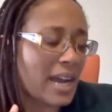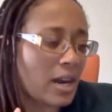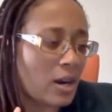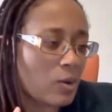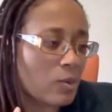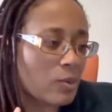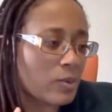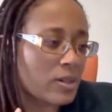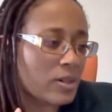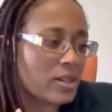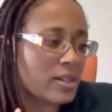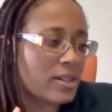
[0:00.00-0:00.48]

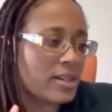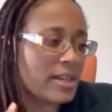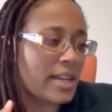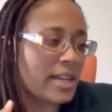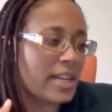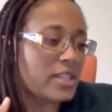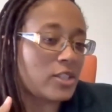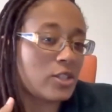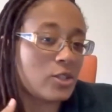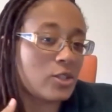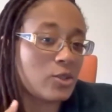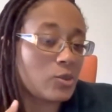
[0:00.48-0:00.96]
hour
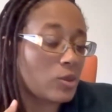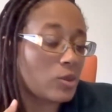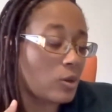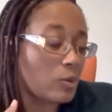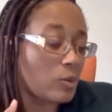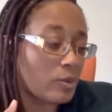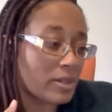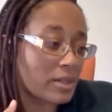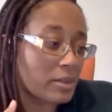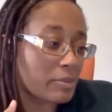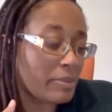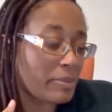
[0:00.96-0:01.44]
and you
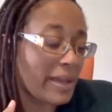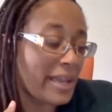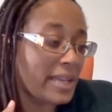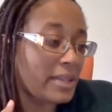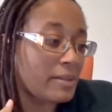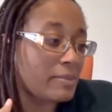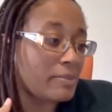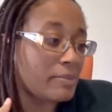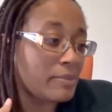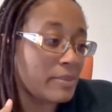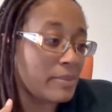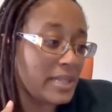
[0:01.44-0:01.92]
don't want to
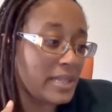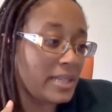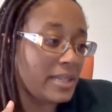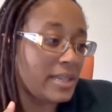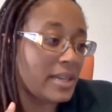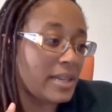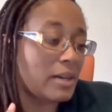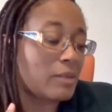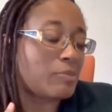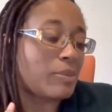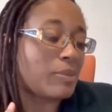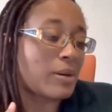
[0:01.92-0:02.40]
pay
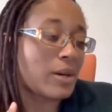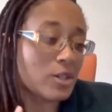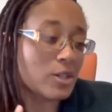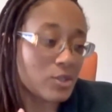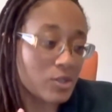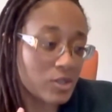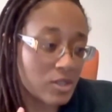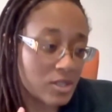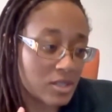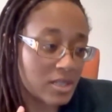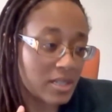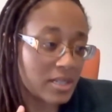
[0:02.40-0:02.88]
me, a
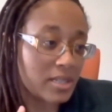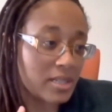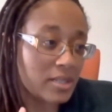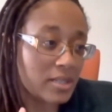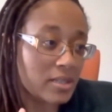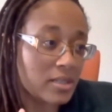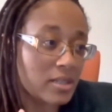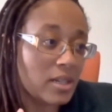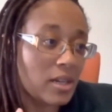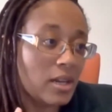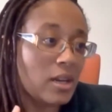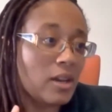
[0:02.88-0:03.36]

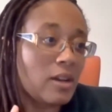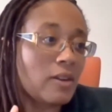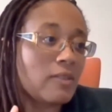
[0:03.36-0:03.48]
person,